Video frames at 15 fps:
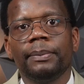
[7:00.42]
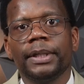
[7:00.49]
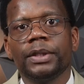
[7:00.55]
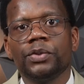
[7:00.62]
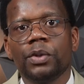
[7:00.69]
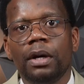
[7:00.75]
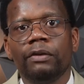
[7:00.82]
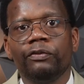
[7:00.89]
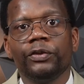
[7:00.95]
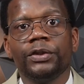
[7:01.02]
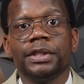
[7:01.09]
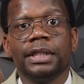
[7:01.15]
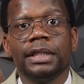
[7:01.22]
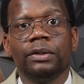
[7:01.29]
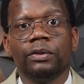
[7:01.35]
by 12,
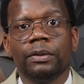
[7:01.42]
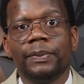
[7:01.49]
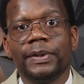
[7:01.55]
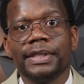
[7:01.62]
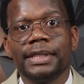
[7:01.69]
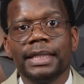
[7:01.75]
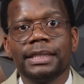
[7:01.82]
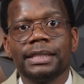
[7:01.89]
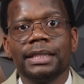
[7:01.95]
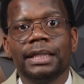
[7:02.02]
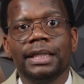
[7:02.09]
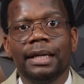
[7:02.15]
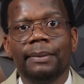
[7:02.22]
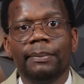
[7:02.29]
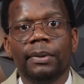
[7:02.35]
which then represents the
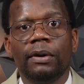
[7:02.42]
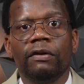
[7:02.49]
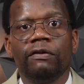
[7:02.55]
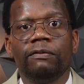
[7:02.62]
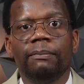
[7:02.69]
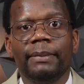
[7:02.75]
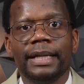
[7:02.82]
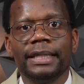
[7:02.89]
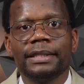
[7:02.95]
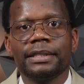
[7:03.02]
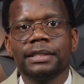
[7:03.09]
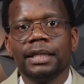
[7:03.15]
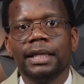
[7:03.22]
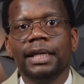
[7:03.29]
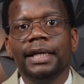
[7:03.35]
number of
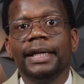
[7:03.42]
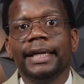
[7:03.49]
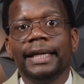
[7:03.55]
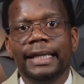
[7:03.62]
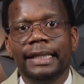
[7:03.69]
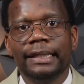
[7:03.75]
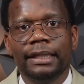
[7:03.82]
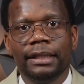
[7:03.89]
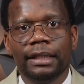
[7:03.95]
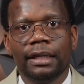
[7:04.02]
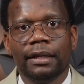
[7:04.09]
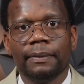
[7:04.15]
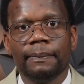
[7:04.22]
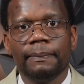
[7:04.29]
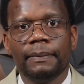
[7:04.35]
months in the
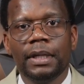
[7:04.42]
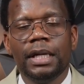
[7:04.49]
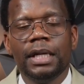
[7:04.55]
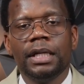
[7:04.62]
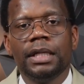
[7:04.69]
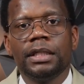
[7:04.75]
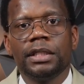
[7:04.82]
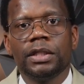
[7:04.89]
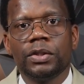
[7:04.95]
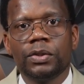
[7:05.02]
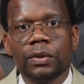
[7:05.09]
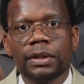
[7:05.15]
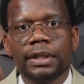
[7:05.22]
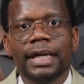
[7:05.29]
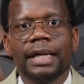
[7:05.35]
year. She
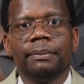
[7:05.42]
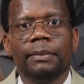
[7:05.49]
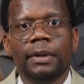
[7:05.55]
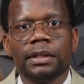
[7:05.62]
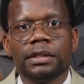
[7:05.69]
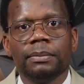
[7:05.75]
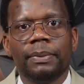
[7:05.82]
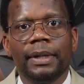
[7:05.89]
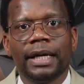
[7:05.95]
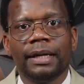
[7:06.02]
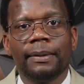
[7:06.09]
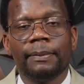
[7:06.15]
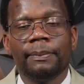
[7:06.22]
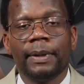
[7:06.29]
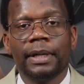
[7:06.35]
took that,
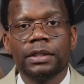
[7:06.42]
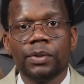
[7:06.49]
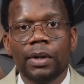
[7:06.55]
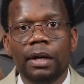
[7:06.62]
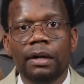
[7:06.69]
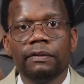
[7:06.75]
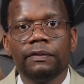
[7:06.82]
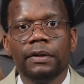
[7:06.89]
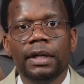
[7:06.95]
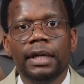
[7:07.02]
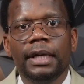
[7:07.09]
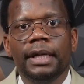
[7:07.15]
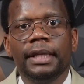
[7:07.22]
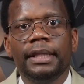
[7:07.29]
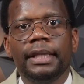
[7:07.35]
multiplied it by 12,
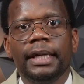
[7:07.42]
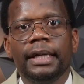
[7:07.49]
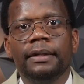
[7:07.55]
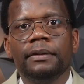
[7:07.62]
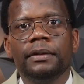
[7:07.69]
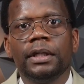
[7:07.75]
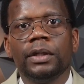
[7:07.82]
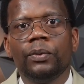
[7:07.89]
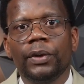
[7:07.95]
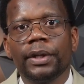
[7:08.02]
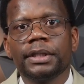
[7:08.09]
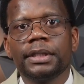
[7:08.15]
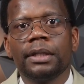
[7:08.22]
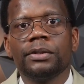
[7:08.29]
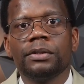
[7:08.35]
then it
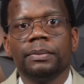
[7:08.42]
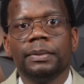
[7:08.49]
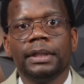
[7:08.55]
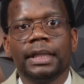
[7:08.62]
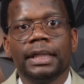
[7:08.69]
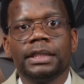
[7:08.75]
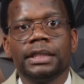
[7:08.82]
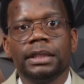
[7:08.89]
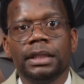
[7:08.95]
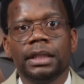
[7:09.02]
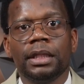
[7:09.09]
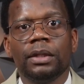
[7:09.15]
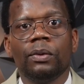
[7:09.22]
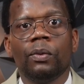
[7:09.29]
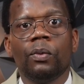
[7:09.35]
worked out to be that she
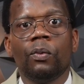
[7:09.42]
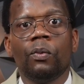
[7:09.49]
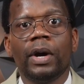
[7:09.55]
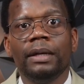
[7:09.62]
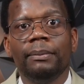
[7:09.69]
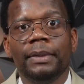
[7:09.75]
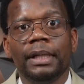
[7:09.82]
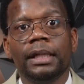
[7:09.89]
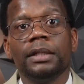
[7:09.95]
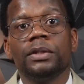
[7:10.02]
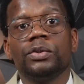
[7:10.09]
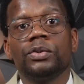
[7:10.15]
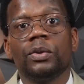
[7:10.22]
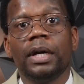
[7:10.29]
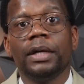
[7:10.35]
needed
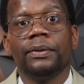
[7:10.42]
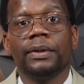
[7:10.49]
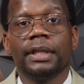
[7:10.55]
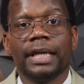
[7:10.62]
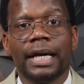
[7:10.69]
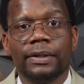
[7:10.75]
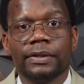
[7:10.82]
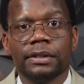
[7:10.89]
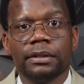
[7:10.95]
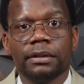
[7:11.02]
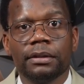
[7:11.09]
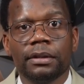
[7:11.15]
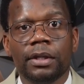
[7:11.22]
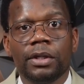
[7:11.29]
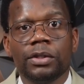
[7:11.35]
1,200,000,
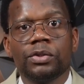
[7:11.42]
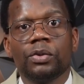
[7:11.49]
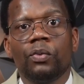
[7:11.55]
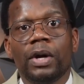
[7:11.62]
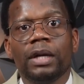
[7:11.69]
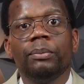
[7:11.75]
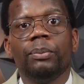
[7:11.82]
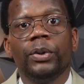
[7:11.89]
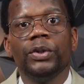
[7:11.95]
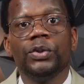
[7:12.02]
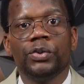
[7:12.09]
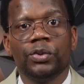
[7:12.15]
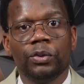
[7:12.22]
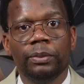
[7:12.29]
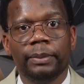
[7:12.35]
so
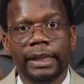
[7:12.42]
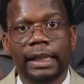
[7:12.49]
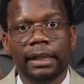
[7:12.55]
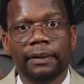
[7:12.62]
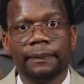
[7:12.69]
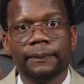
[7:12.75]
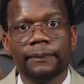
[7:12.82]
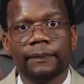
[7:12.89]
1.2 million,